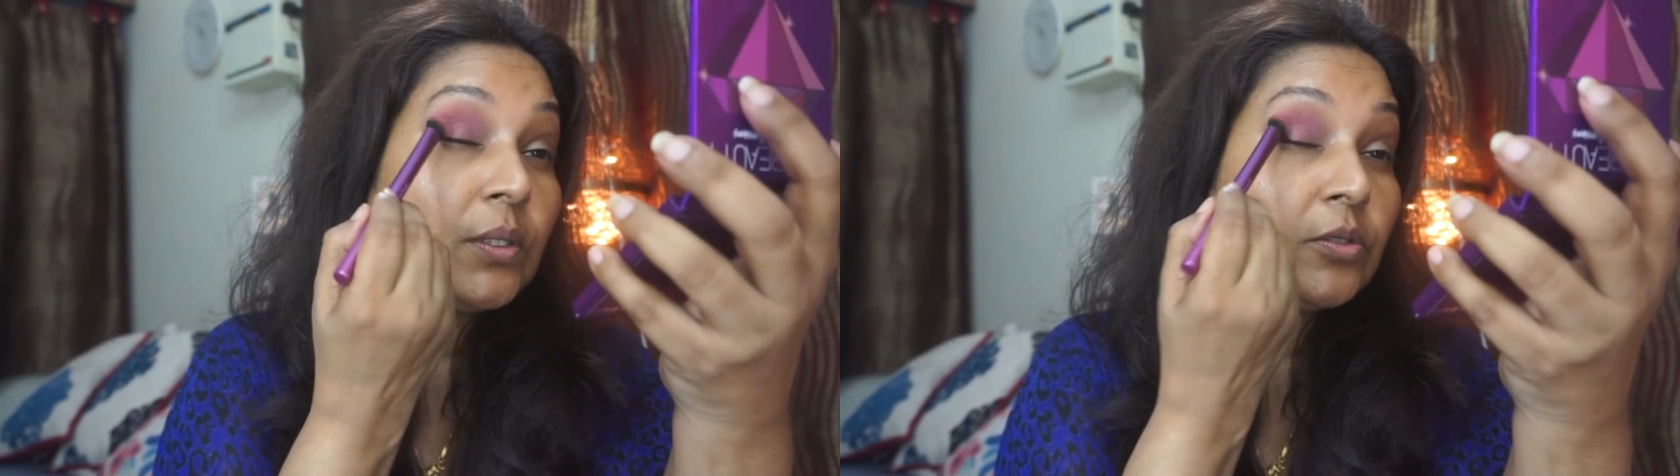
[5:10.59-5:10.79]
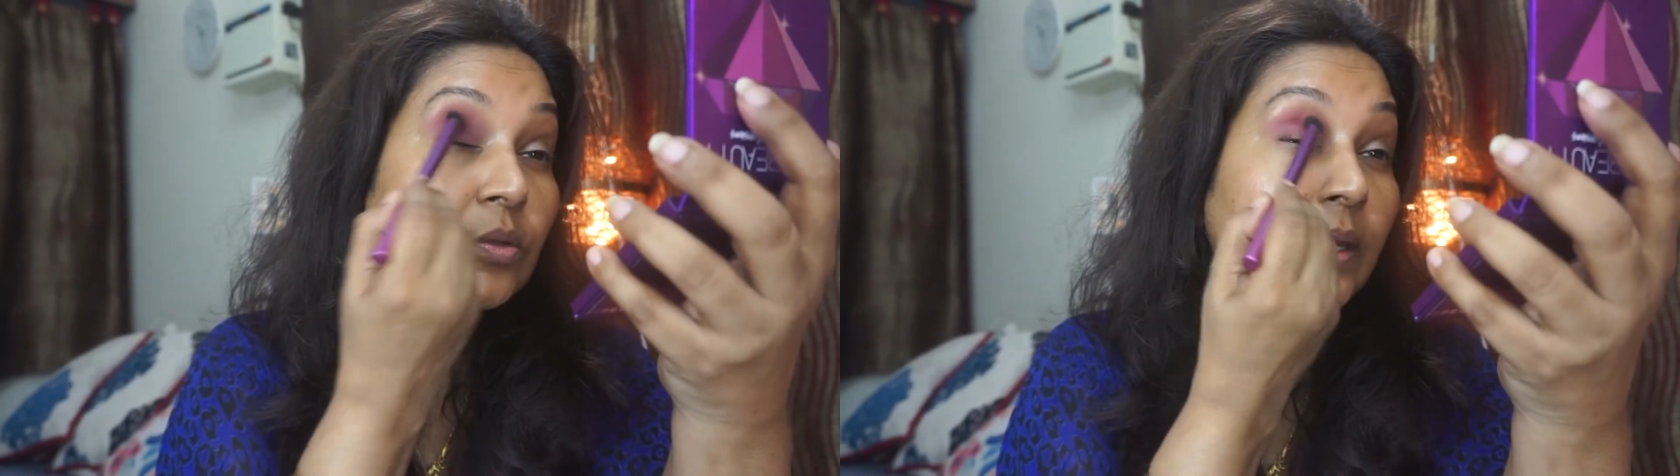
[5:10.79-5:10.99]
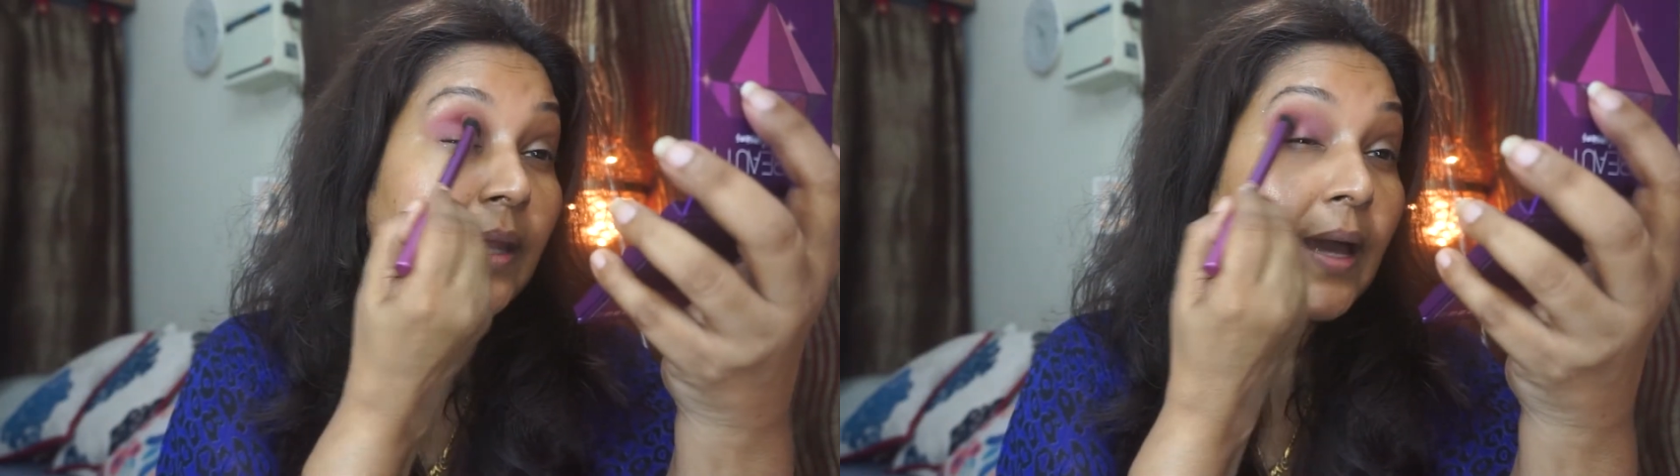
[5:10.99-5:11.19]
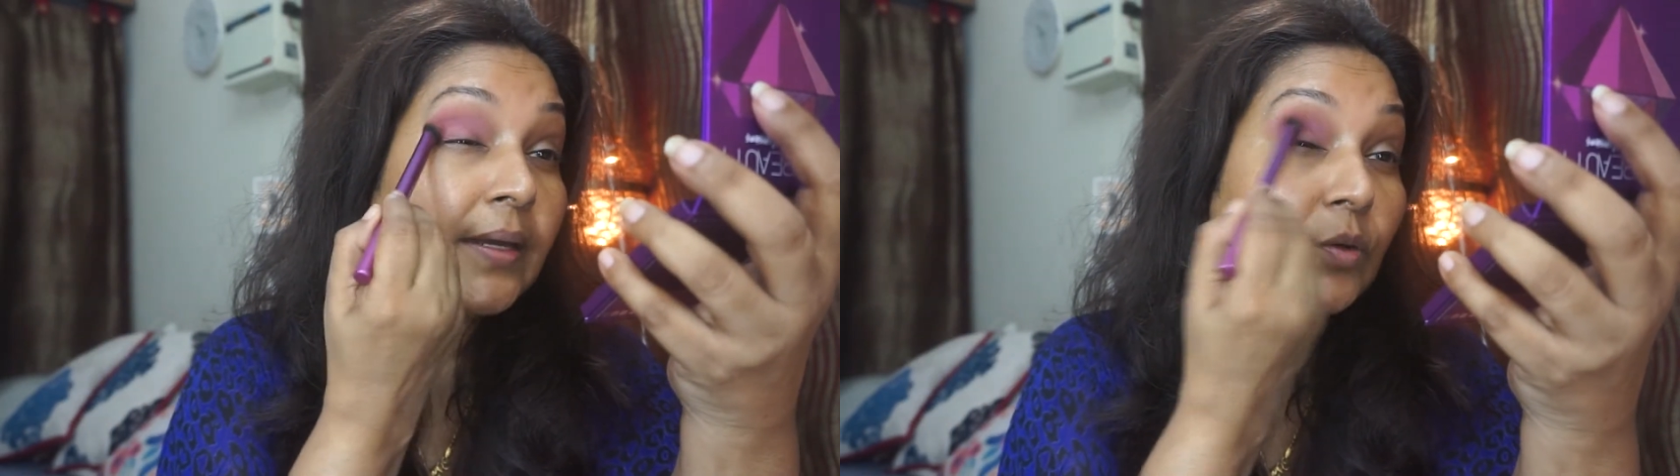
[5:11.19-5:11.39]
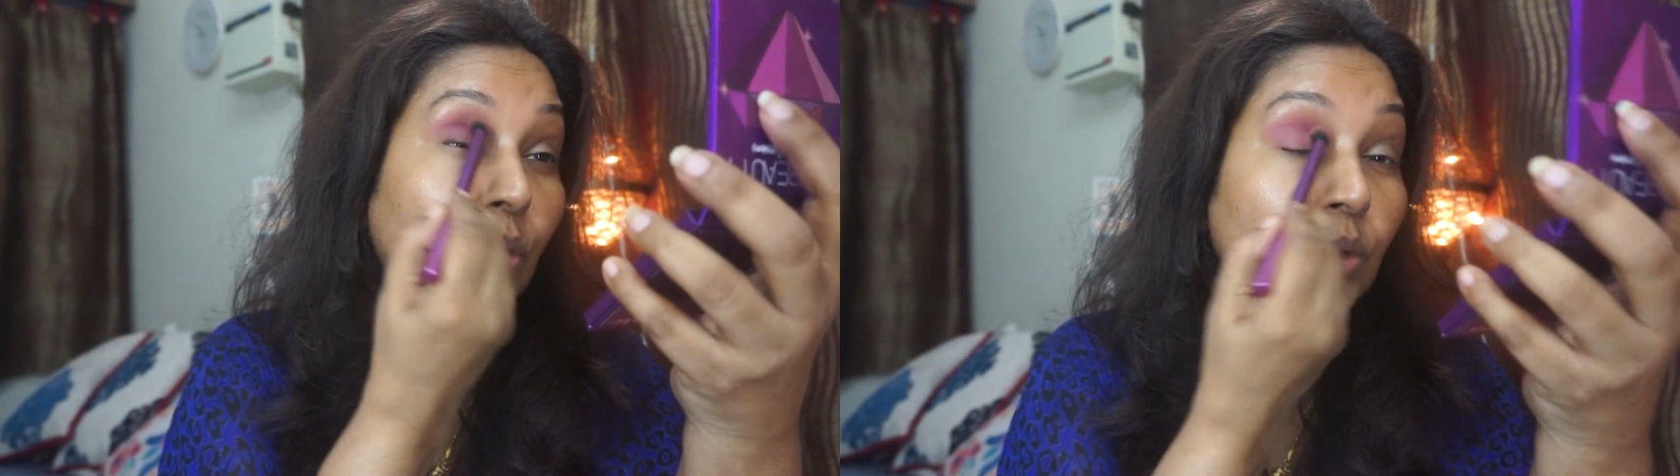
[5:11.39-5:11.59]
so that I
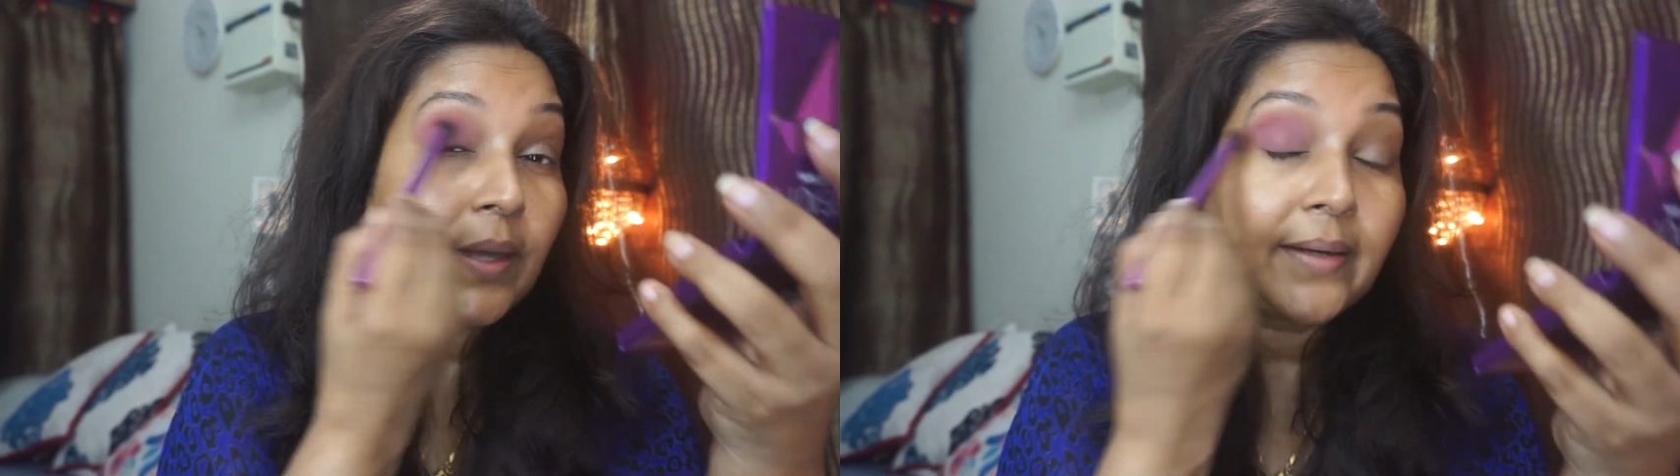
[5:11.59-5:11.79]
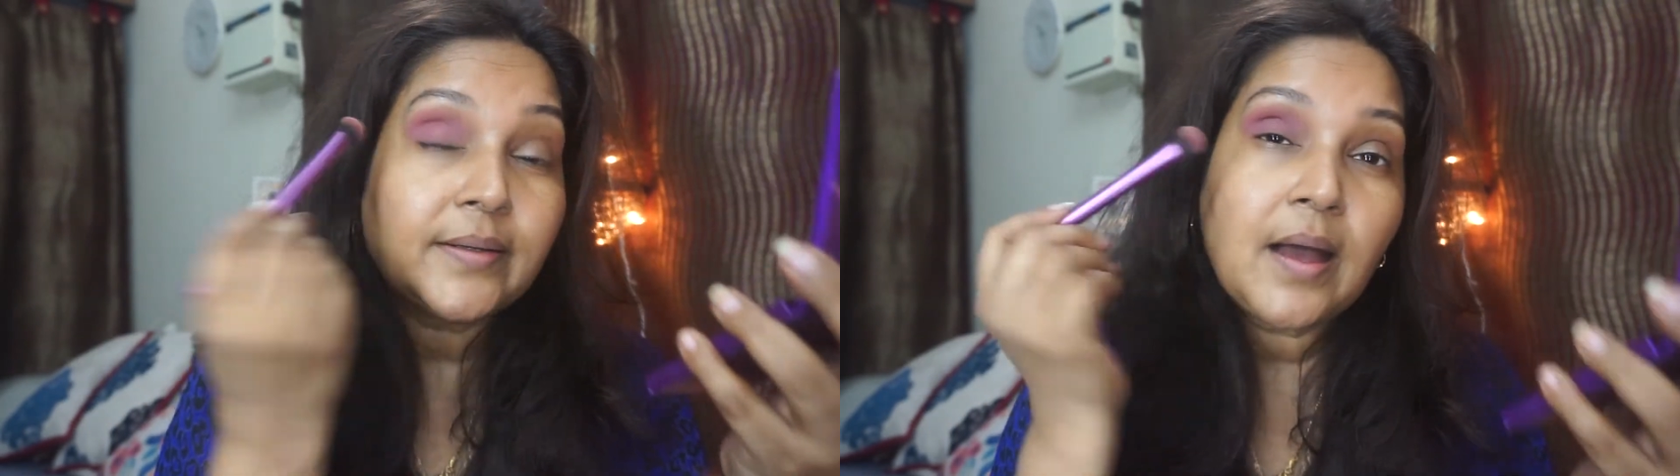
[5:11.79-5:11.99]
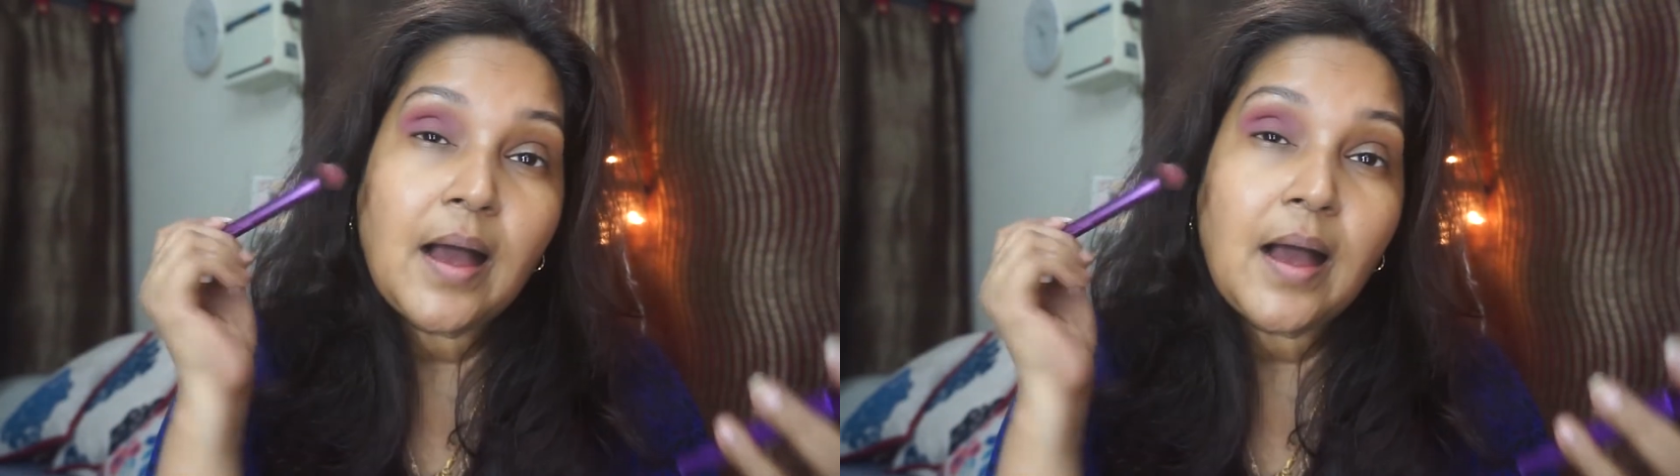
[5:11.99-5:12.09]
know that